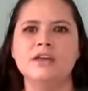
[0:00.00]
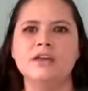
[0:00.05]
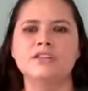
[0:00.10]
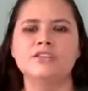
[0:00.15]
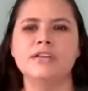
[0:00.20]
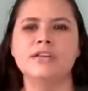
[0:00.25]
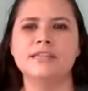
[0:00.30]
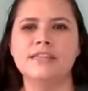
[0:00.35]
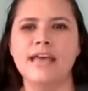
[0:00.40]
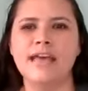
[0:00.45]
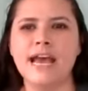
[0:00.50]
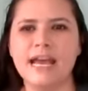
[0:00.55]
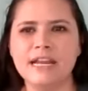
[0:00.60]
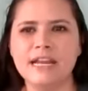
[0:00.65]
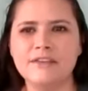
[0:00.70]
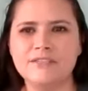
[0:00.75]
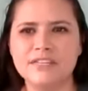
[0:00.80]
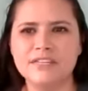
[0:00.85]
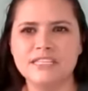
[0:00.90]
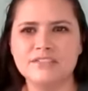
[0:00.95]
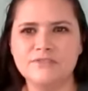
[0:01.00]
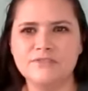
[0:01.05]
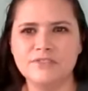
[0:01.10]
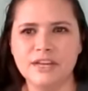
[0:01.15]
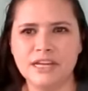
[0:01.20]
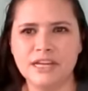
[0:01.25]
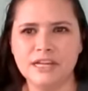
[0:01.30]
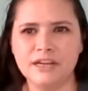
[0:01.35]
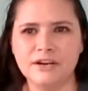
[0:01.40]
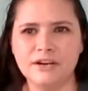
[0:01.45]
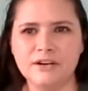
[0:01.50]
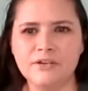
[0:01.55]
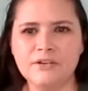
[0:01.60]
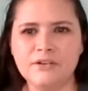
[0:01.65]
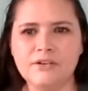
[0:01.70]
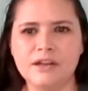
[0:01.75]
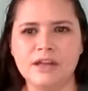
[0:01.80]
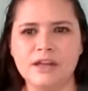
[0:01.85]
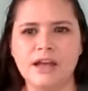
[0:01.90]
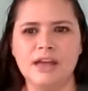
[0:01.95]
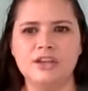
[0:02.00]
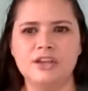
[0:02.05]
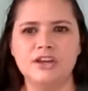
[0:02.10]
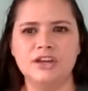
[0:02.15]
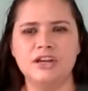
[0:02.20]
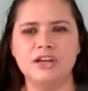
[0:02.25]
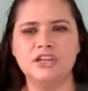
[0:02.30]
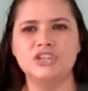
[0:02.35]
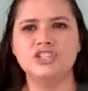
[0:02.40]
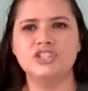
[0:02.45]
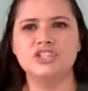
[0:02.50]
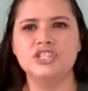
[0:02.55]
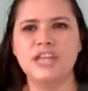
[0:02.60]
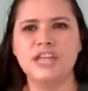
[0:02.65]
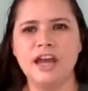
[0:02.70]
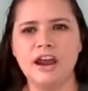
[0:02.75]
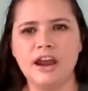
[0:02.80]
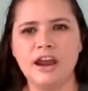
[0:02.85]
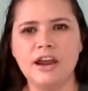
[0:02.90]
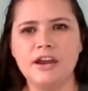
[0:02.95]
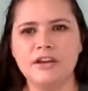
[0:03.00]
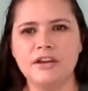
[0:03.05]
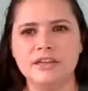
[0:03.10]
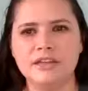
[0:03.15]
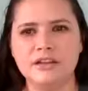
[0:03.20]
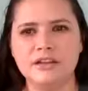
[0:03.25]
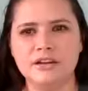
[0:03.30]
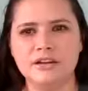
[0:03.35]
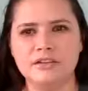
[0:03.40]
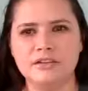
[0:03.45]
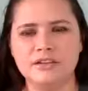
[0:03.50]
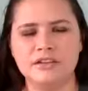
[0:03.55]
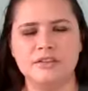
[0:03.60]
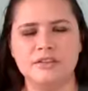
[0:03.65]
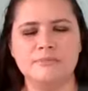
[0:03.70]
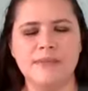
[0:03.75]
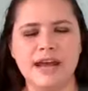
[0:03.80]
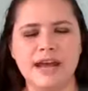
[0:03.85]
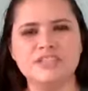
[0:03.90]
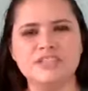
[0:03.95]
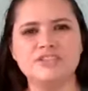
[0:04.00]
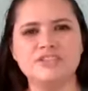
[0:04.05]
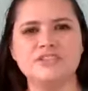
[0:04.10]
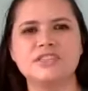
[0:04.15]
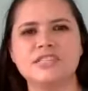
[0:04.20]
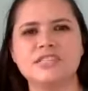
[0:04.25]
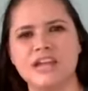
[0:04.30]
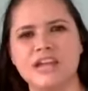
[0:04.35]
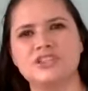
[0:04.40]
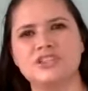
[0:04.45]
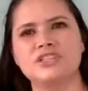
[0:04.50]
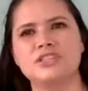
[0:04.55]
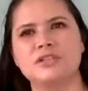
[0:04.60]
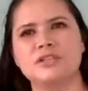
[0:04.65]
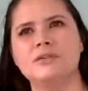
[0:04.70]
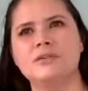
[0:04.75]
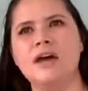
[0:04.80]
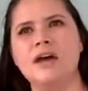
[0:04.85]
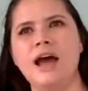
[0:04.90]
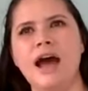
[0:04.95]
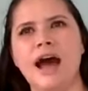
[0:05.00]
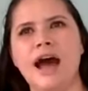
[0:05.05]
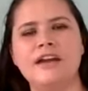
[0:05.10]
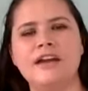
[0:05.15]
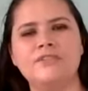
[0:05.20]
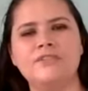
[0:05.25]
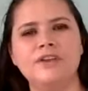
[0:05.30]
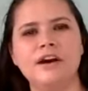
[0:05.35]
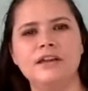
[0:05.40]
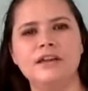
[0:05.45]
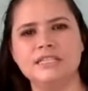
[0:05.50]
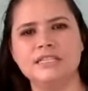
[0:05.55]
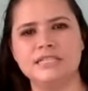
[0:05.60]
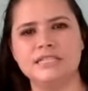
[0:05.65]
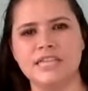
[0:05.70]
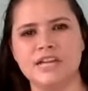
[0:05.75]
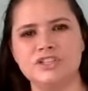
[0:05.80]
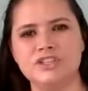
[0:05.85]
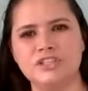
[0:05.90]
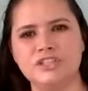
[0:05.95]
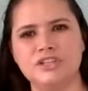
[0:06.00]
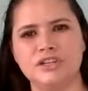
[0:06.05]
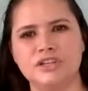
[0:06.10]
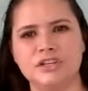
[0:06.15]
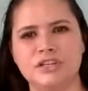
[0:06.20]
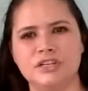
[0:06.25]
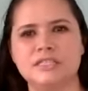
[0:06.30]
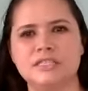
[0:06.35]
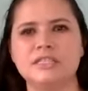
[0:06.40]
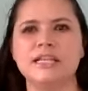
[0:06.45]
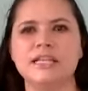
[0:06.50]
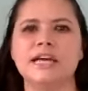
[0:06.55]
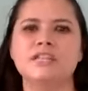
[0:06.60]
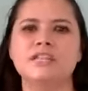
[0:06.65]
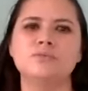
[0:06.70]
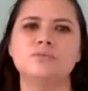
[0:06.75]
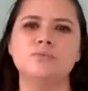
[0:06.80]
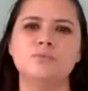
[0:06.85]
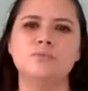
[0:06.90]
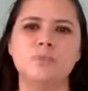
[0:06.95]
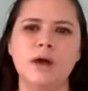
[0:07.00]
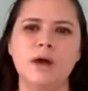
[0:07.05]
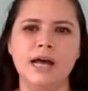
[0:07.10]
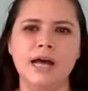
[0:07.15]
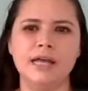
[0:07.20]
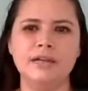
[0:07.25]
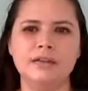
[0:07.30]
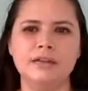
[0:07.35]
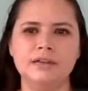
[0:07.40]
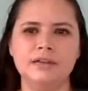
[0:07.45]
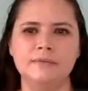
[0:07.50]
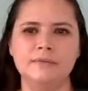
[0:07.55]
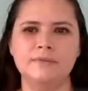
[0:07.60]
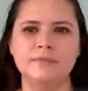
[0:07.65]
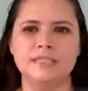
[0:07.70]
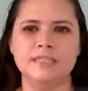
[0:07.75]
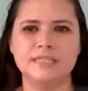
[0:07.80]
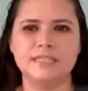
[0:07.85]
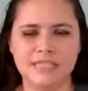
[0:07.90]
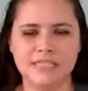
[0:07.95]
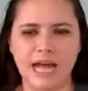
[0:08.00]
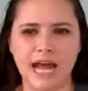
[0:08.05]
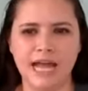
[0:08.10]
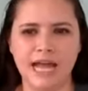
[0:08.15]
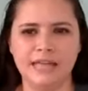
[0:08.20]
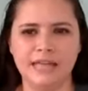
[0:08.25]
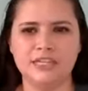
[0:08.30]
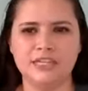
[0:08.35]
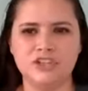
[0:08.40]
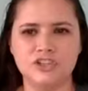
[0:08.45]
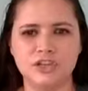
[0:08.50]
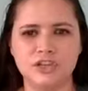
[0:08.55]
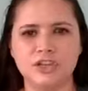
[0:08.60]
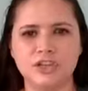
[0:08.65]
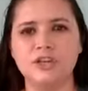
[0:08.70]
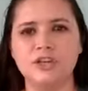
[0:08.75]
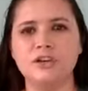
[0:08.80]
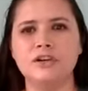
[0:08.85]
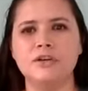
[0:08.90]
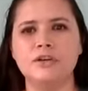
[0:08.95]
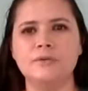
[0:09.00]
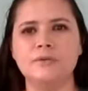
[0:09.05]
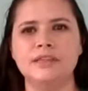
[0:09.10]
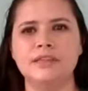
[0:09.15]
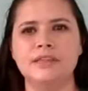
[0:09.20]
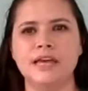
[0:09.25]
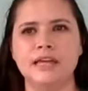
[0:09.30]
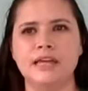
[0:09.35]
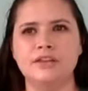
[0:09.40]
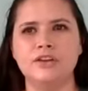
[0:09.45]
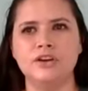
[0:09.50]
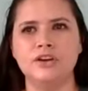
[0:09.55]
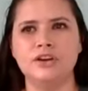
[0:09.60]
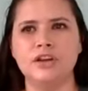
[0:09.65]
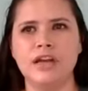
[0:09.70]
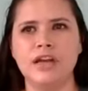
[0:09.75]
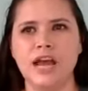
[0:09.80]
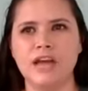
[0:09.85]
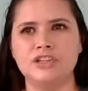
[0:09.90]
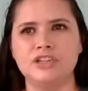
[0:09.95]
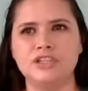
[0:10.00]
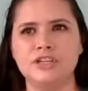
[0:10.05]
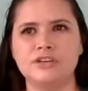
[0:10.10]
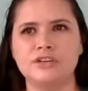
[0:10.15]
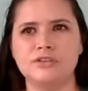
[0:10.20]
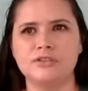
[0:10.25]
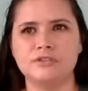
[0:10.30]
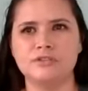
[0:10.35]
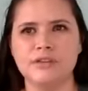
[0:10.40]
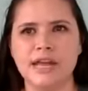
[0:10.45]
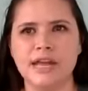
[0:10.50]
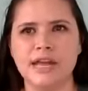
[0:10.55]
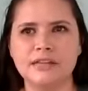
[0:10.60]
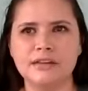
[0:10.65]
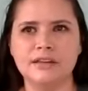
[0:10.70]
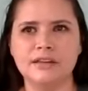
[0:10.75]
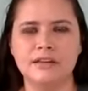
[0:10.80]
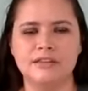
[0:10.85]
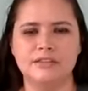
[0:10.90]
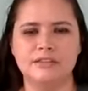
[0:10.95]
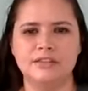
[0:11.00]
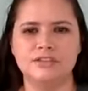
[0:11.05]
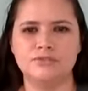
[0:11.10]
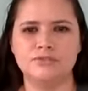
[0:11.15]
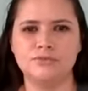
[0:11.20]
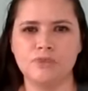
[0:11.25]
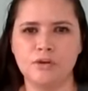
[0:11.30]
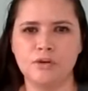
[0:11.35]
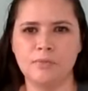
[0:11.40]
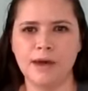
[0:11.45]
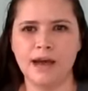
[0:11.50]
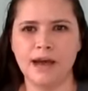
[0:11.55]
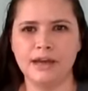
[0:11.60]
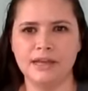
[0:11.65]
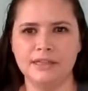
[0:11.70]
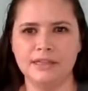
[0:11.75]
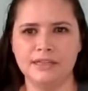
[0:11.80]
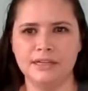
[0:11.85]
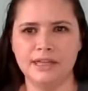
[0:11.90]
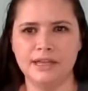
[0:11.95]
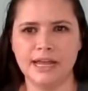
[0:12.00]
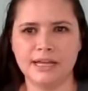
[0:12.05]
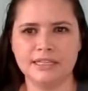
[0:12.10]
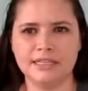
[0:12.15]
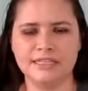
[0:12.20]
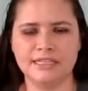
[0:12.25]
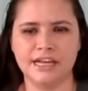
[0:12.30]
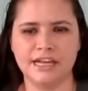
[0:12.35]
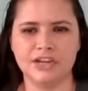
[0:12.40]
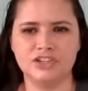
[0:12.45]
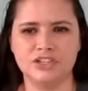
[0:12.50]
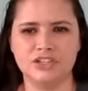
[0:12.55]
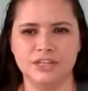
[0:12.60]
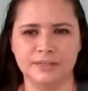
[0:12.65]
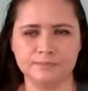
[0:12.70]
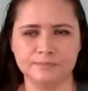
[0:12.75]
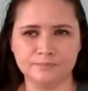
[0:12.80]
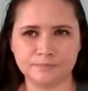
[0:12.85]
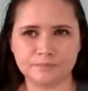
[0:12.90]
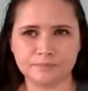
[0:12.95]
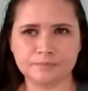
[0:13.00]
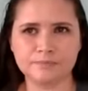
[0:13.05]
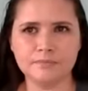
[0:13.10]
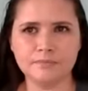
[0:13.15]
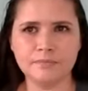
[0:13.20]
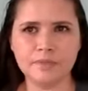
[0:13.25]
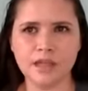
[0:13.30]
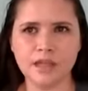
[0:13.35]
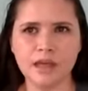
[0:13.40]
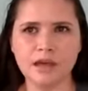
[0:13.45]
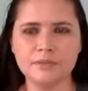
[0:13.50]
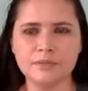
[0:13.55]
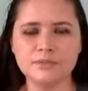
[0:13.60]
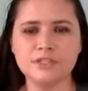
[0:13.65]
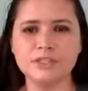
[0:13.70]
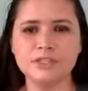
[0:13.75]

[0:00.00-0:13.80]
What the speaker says: So at the end of this video, you're going to share your master sketch. So out of all the sketches, you're going to select one design that you're going to go with, and you're going to actually create this robot in the next section to